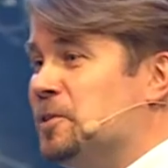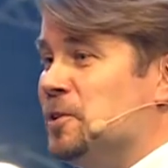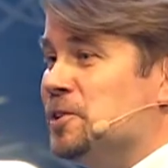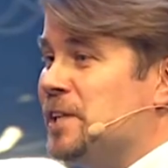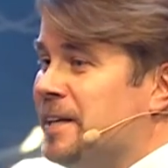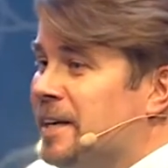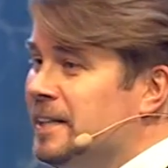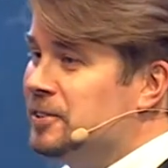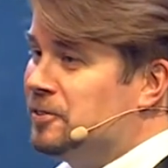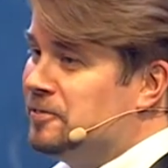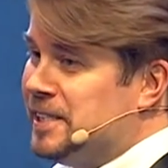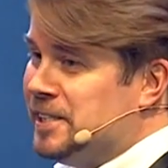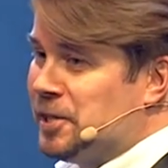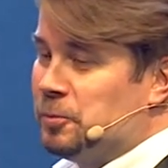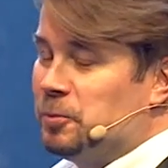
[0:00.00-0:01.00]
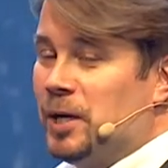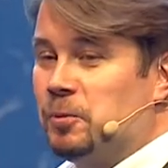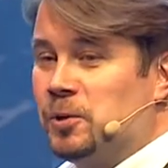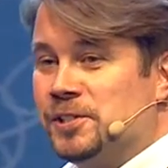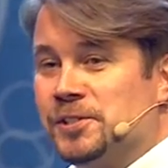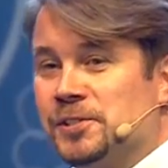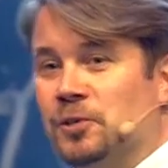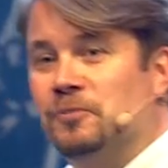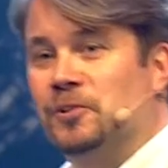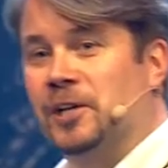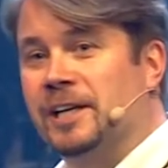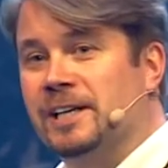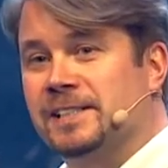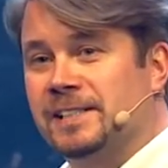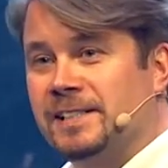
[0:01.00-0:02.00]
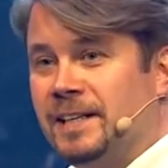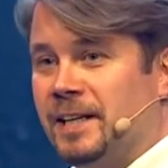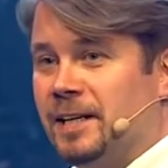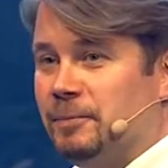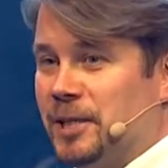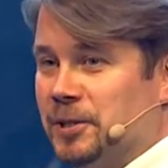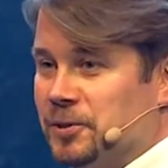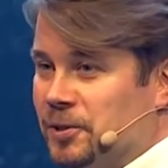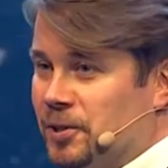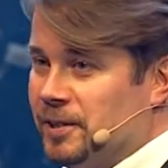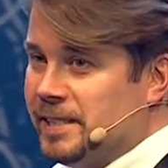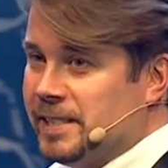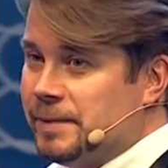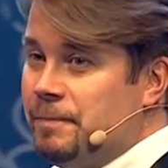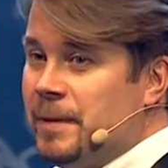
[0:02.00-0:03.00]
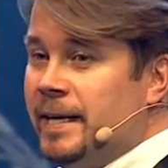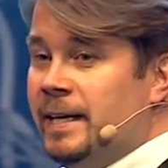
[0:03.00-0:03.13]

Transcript: course another reason why we're so very excited about all this.